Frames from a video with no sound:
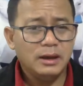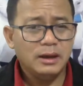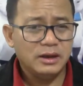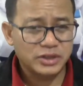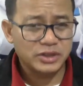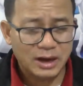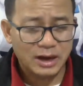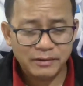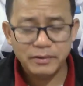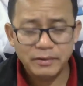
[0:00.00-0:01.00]
sharp
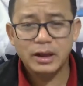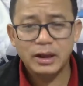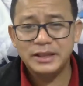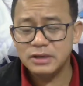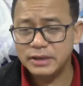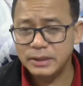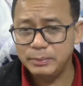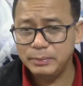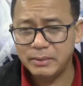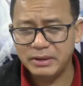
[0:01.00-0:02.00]
8:30 p.m.